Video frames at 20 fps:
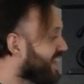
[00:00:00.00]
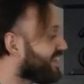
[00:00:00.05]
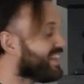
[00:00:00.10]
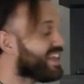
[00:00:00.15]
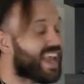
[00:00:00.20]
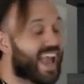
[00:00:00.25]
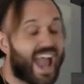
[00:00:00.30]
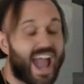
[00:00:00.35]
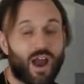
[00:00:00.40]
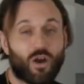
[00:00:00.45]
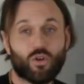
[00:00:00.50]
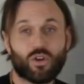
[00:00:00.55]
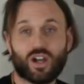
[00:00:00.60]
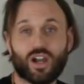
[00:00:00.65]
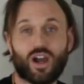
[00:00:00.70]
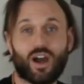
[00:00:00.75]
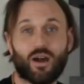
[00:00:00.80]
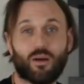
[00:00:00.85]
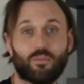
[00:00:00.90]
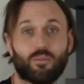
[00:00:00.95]
that the
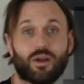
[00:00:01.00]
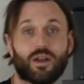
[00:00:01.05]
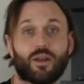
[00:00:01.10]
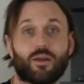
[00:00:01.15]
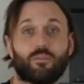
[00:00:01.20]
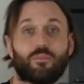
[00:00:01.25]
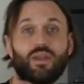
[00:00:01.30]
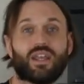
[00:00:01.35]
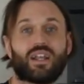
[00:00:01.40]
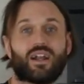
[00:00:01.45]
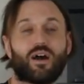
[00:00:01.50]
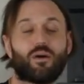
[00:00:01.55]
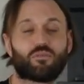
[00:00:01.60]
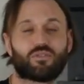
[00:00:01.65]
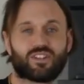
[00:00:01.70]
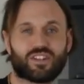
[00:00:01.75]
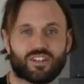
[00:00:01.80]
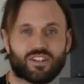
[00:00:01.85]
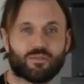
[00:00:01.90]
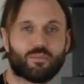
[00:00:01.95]
outcome
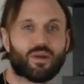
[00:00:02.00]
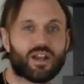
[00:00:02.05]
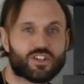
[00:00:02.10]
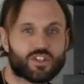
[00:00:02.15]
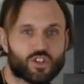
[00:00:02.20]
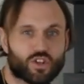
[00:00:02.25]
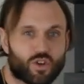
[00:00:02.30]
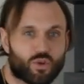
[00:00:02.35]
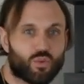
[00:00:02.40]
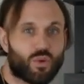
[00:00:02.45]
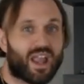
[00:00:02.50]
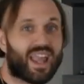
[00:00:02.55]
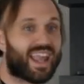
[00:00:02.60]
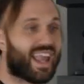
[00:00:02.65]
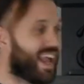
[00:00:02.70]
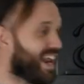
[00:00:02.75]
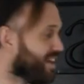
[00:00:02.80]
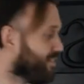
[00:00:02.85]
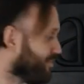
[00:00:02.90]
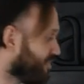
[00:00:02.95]
becomes the dimensional
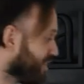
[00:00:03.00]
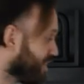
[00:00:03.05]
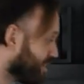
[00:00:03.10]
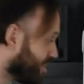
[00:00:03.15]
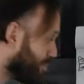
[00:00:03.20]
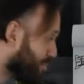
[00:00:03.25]
weight. And if the